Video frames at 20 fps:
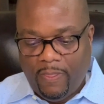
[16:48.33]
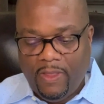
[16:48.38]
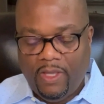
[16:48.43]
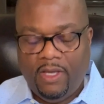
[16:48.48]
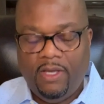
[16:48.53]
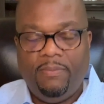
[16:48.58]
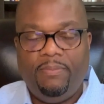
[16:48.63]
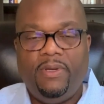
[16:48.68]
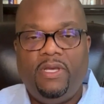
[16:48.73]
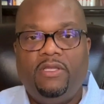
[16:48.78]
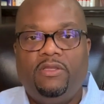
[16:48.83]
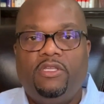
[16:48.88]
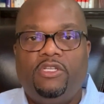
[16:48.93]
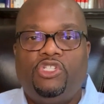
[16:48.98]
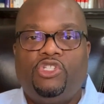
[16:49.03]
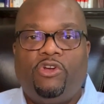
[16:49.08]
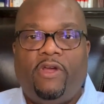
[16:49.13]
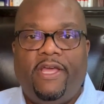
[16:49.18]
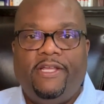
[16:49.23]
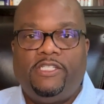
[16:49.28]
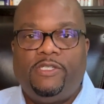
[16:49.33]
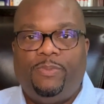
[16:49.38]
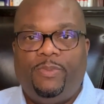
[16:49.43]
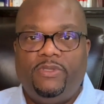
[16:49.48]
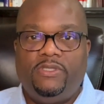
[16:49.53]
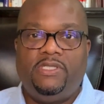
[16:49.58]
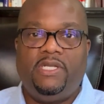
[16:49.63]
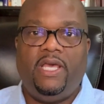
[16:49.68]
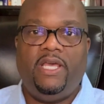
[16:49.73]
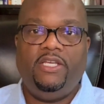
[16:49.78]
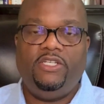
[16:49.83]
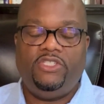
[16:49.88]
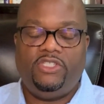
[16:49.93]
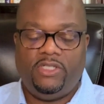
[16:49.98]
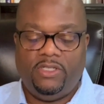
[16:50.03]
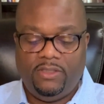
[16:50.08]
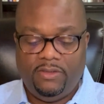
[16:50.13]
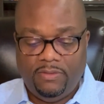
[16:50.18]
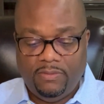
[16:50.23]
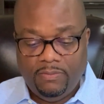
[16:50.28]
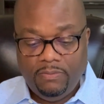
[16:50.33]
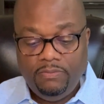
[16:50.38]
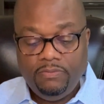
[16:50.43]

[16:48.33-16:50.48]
could be the transportation,